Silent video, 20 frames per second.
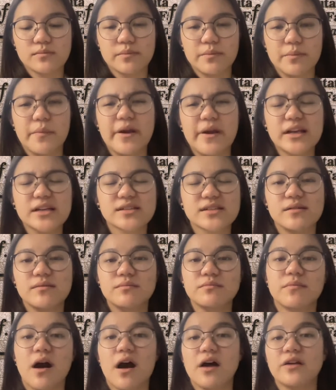make
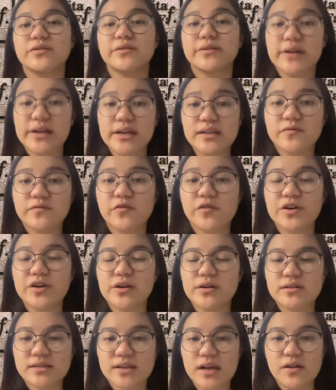some boundaries for
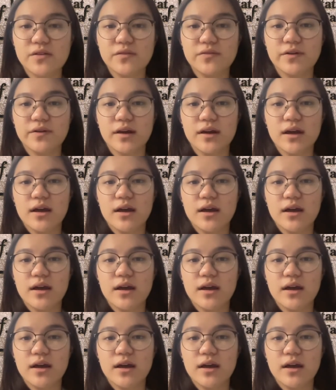yourself.